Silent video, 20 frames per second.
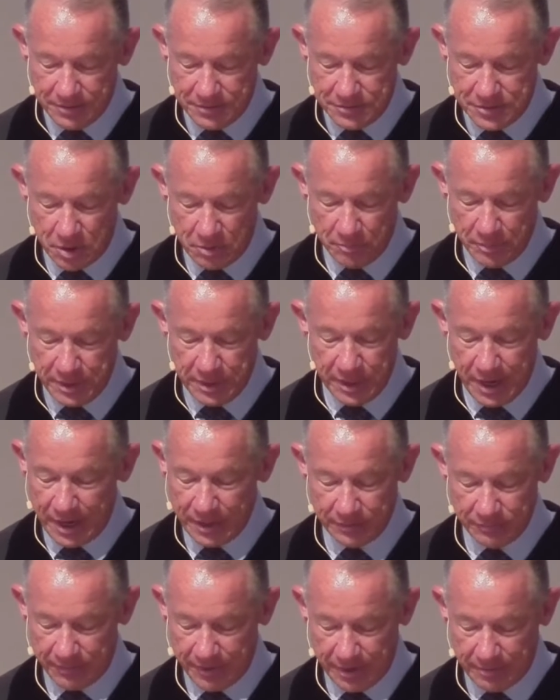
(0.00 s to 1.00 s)
Don't be
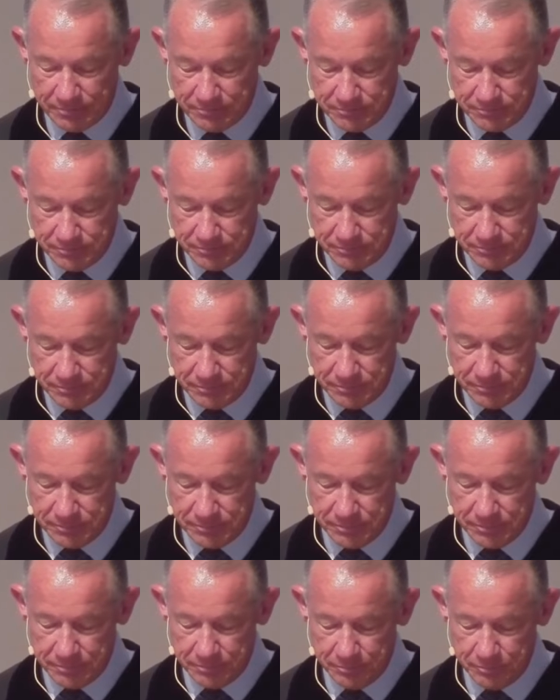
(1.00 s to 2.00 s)
like them,
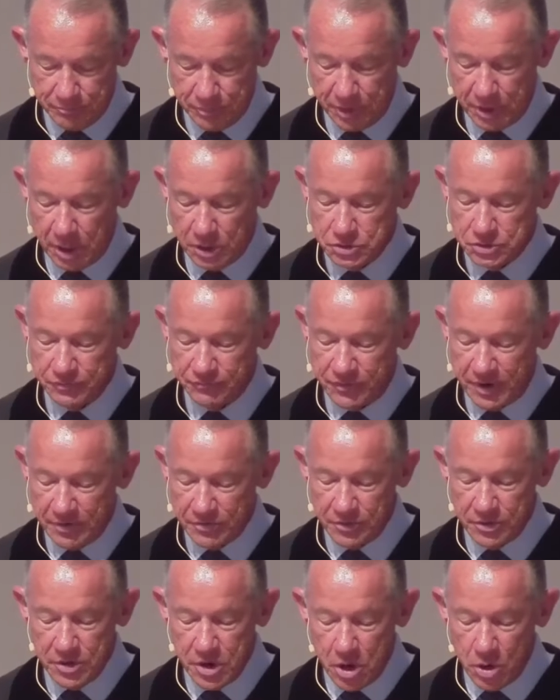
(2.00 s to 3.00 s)
because your
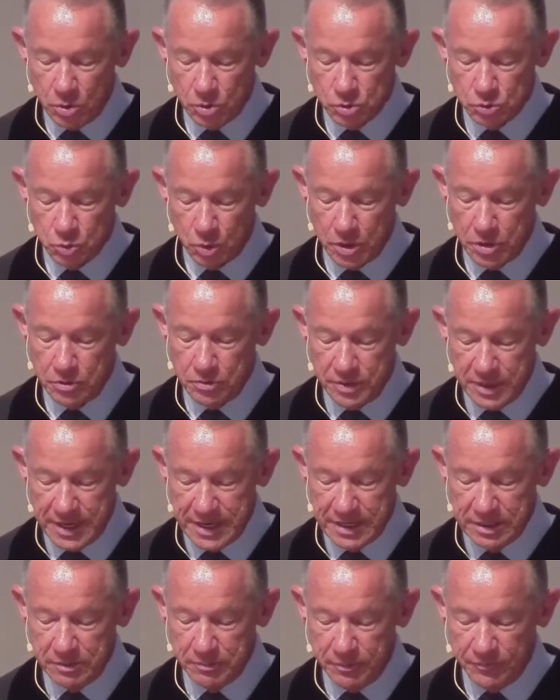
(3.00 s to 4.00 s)
Father knows what you
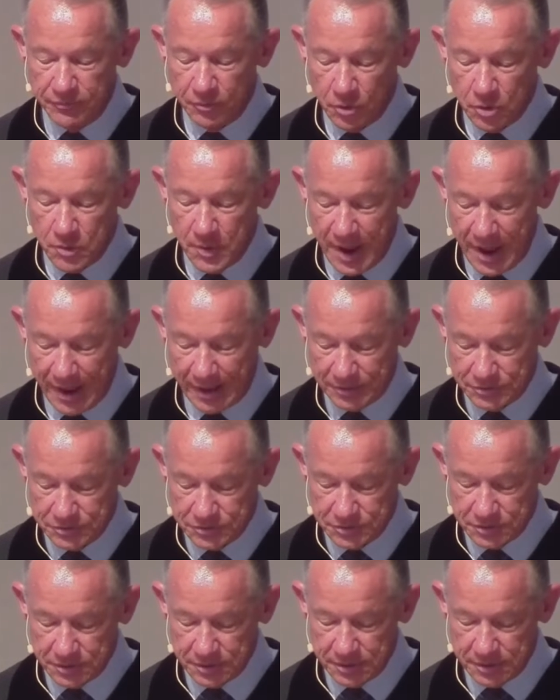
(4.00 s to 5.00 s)
need before you
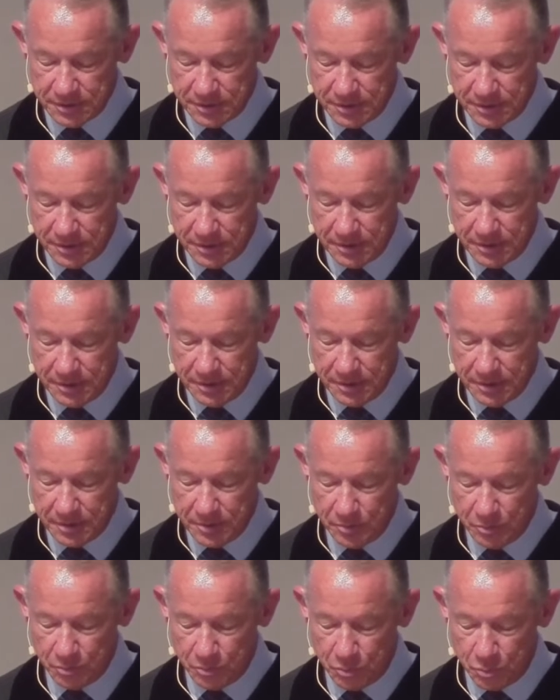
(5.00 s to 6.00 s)
ask.
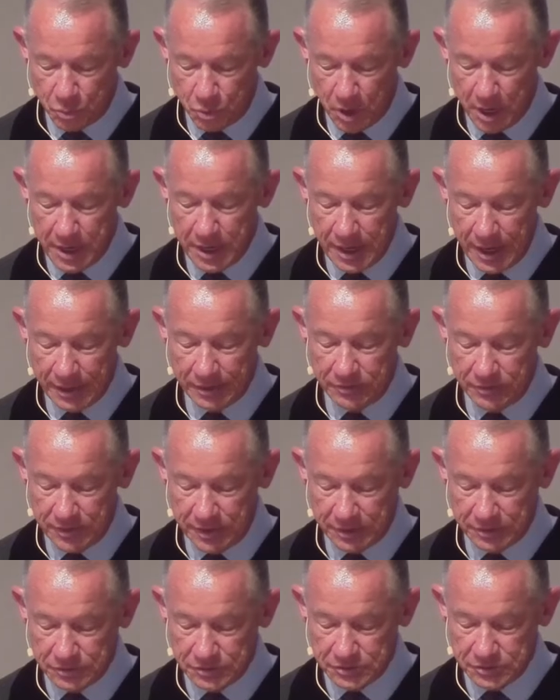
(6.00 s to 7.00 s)
Pray like
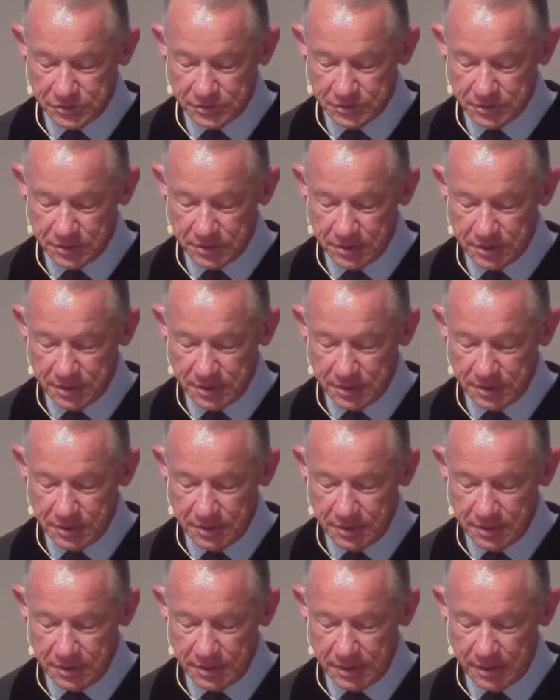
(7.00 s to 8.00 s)
this:
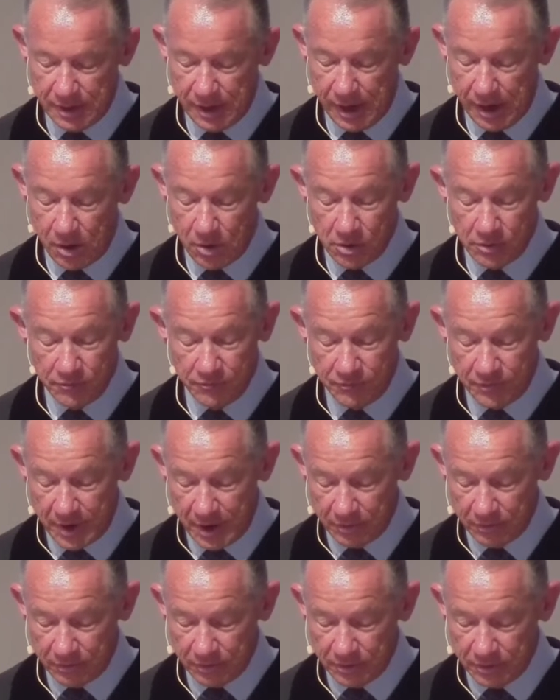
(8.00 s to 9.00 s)
Our
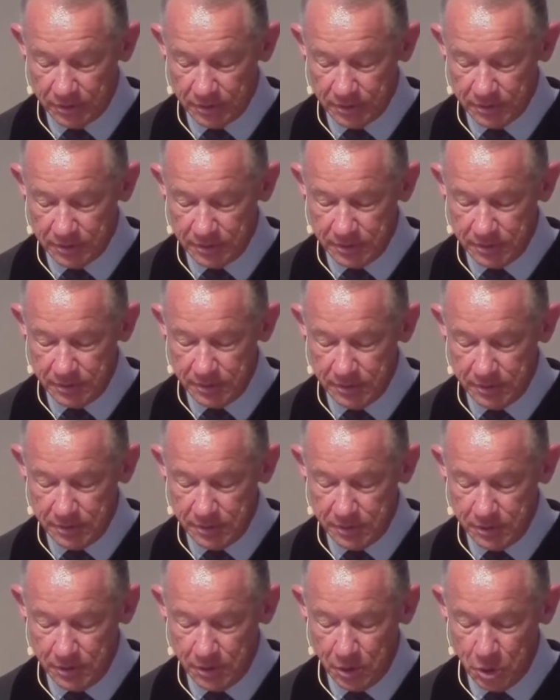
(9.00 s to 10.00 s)
Father,
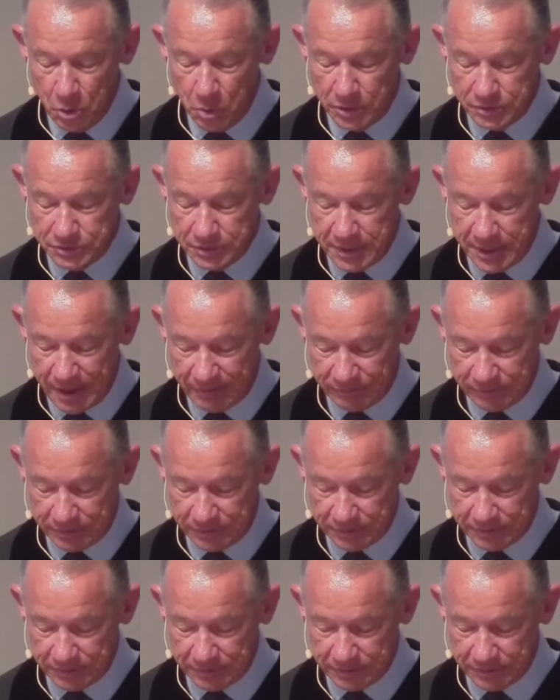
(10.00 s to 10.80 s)
who is in heaven.